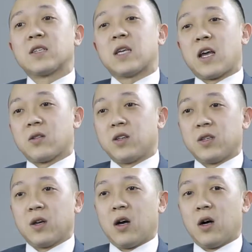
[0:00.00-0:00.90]

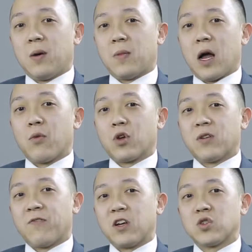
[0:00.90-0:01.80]
Exactly. I
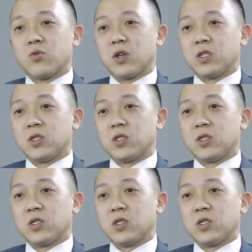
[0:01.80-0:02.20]
eventually went